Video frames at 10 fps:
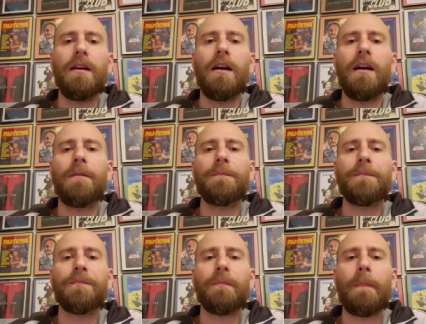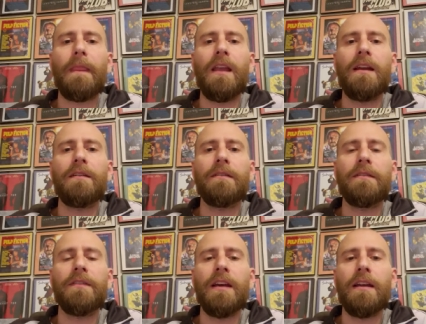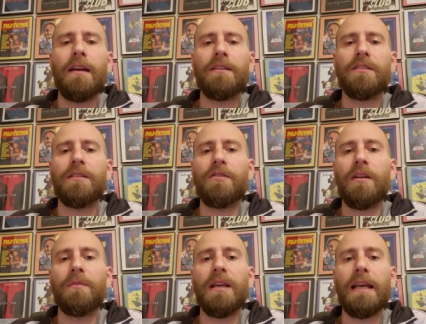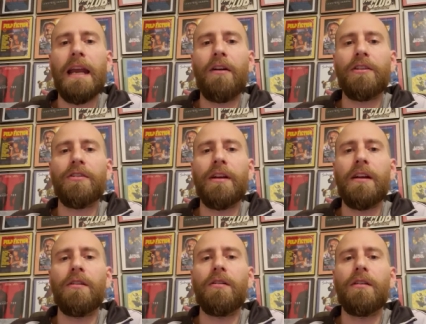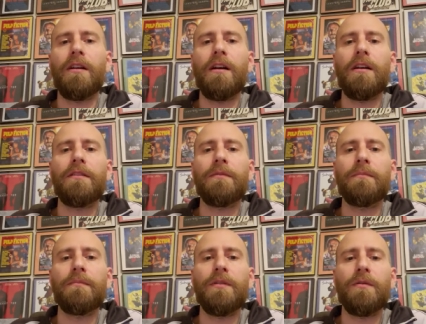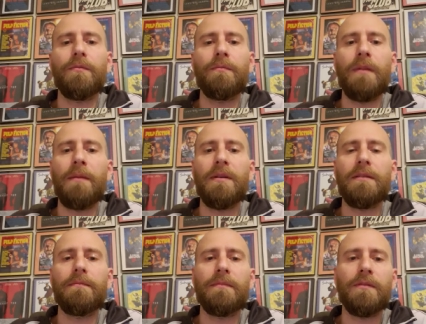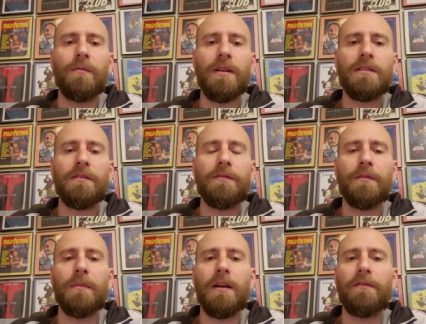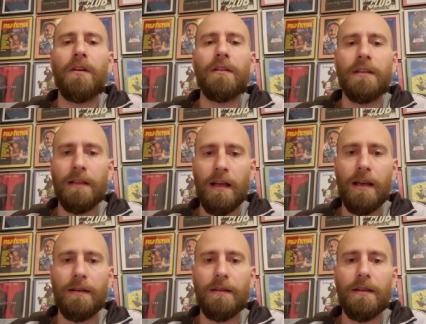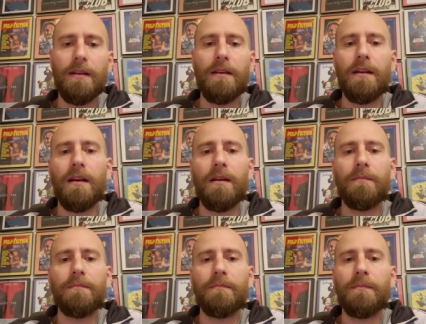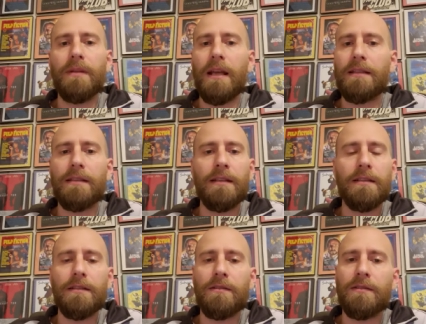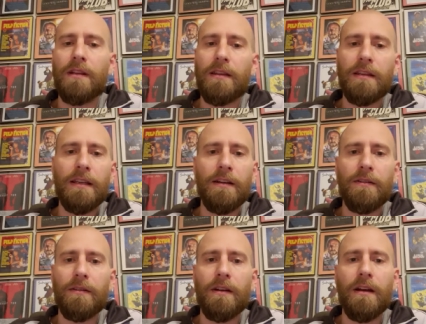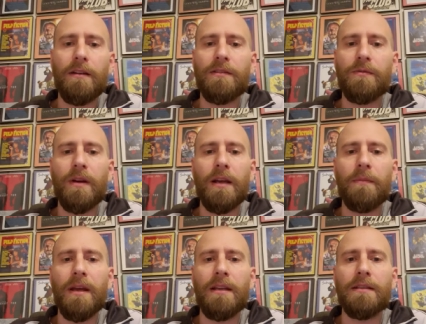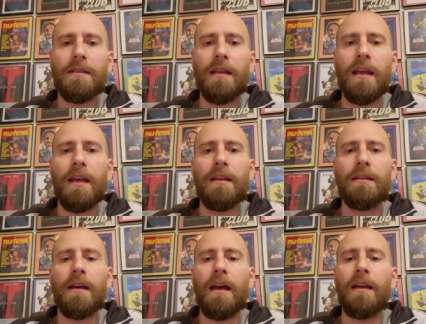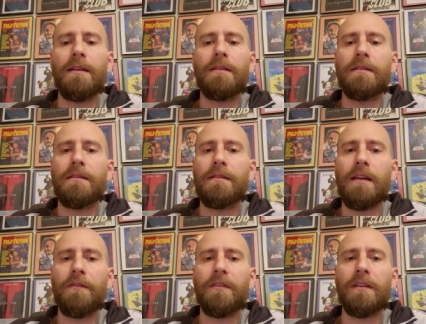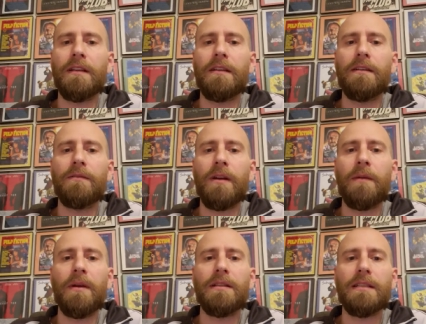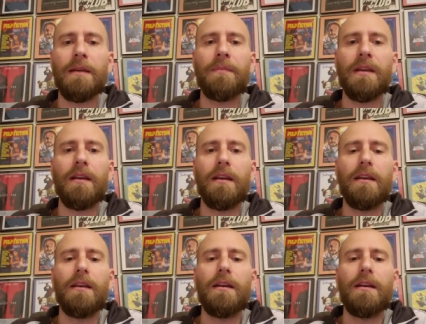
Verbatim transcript: um, and if he had actually tried to play a character here, uh, there you know maybe the rest of the film might have fallen in line. Um, but as it is, there's nothing here uh, to recommend, and I definitely recommend skipping